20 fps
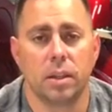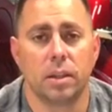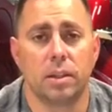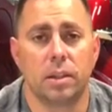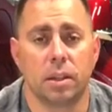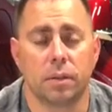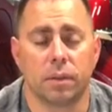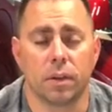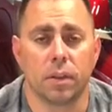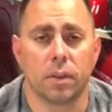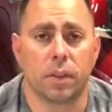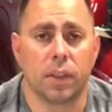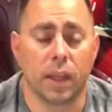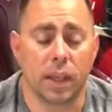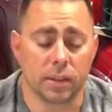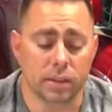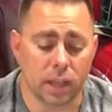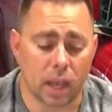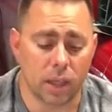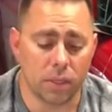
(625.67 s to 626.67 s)
different
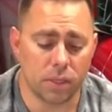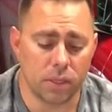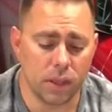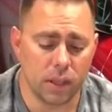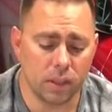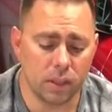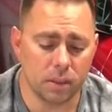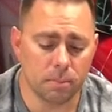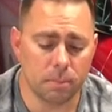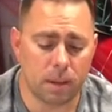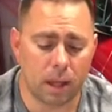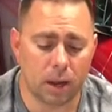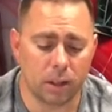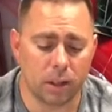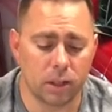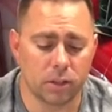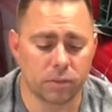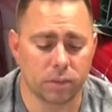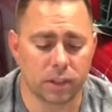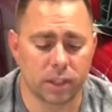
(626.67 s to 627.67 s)
things. I think the Model
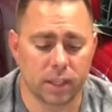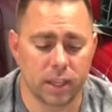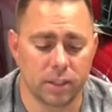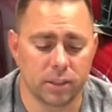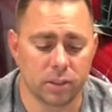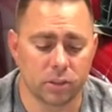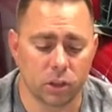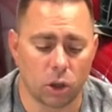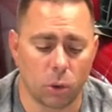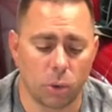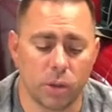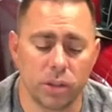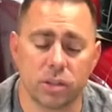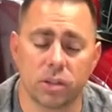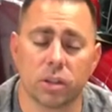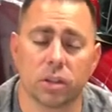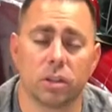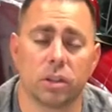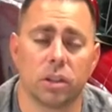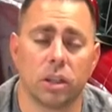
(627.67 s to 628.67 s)
S for kids is always
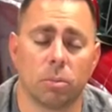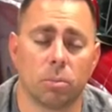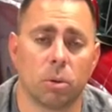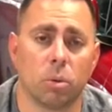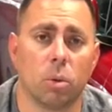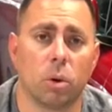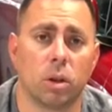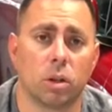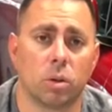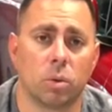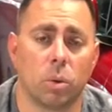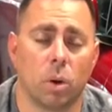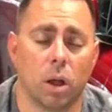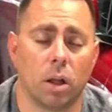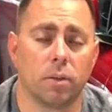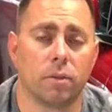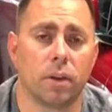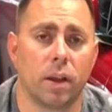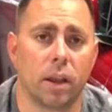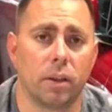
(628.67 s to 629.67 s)
the #1
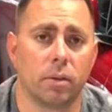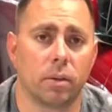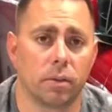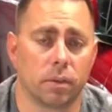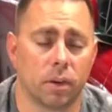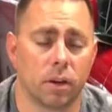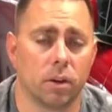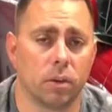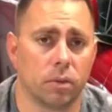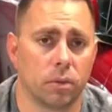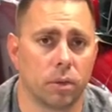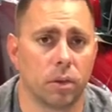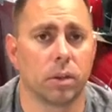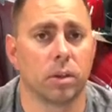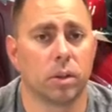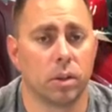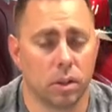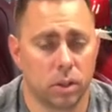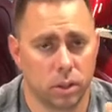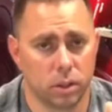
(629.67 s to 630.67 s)
qualifying referral
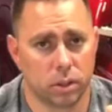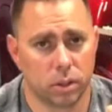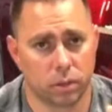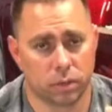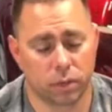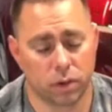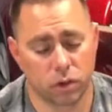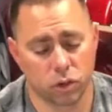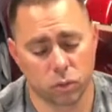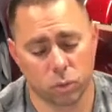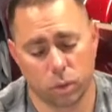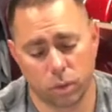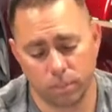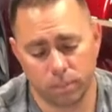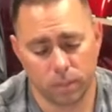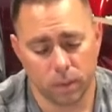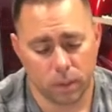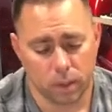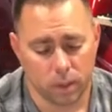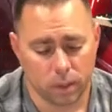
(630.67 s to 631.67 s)
for your first one,
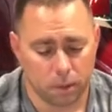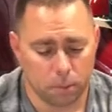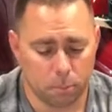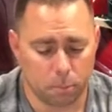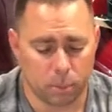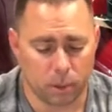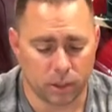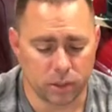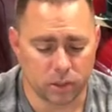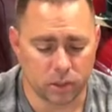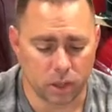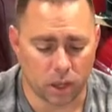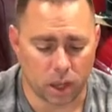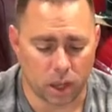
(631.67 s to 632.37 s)
but